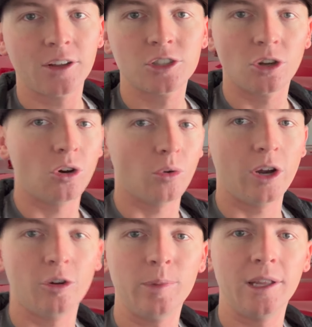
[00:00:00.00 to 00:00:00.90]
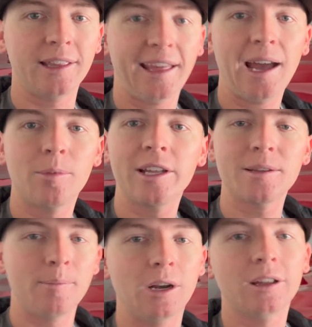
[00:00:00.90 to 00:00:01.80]
So it'll be the cab lights,
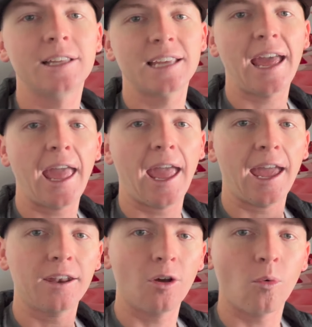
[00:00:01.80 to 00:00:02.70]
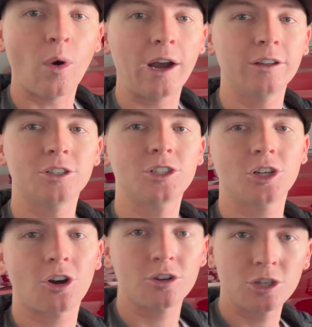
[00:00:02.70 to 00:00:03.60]
mirror lights, and wireless
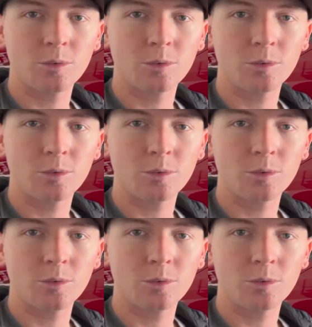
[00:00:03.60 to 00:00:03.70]
charging.